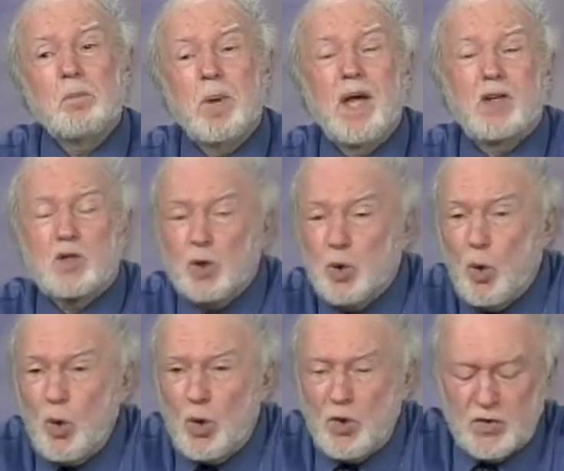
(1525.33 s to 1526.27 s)
passed
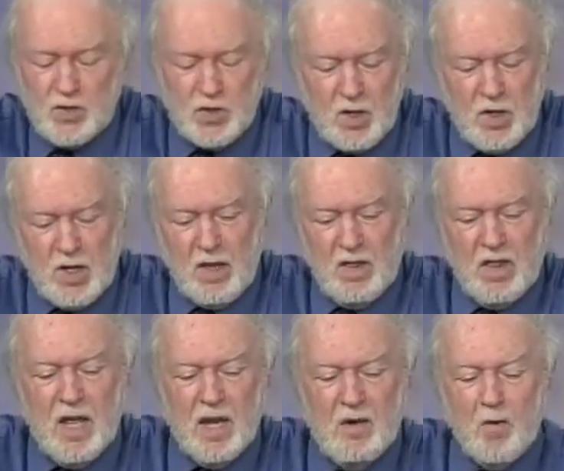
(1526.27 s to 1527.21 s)
laws
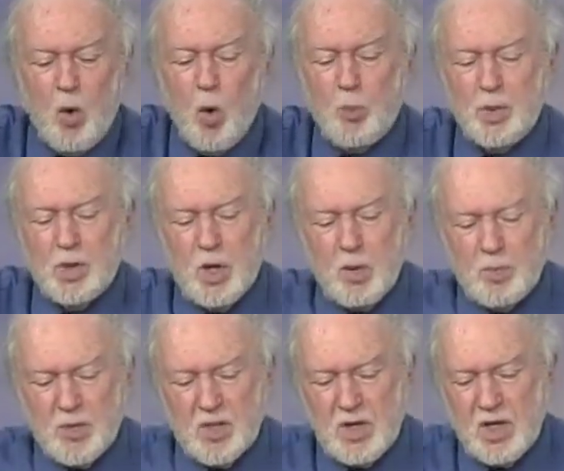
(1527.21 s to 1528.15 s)
that have opened
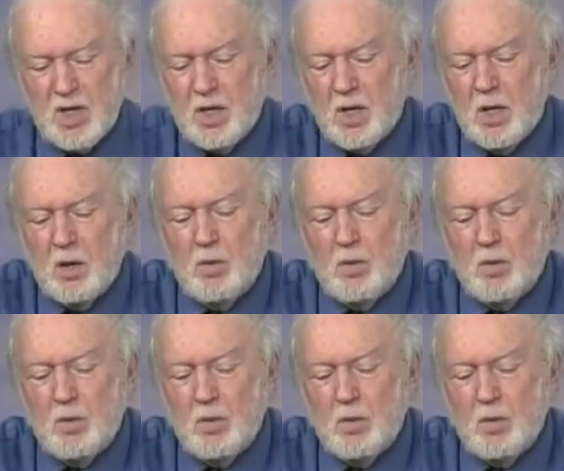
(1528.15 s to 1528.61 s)
up the